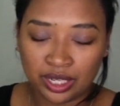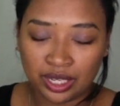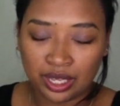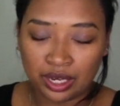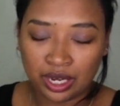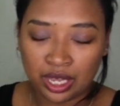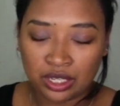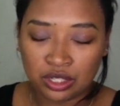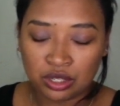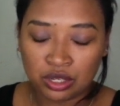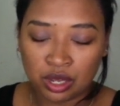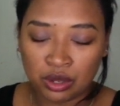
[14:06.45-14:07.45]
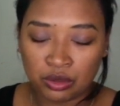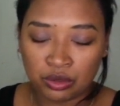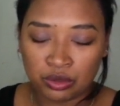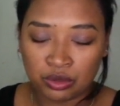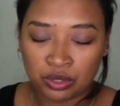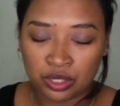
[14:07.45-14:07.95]
And as you go
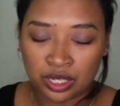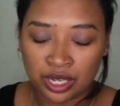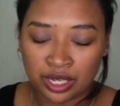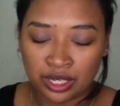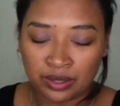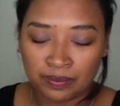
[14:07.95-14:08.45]
through the day,